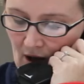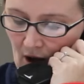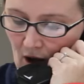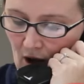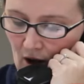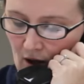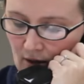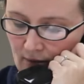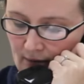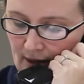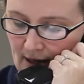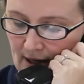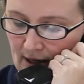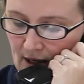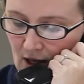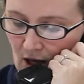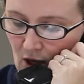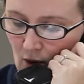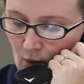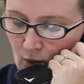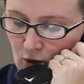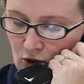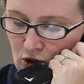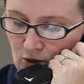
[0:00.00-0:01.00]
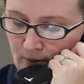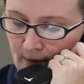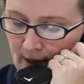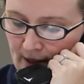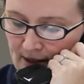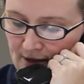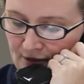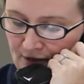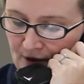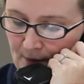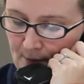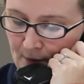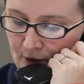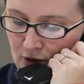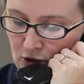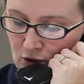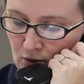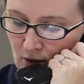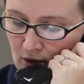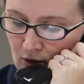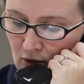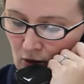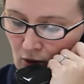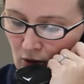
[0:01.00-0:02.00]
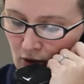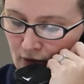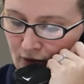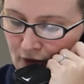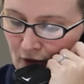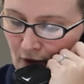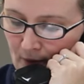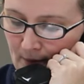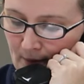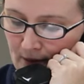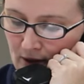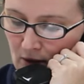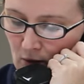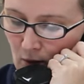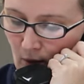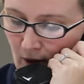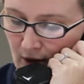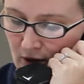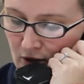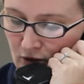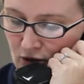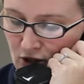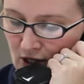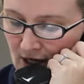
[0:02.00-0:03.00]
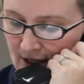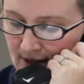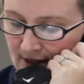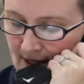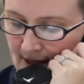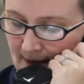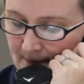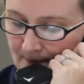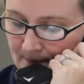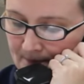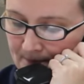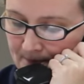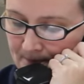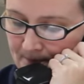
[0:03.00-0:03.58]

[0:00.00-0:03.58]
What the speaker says: All right. Would you mind if I put you on hold for a minute while you check that?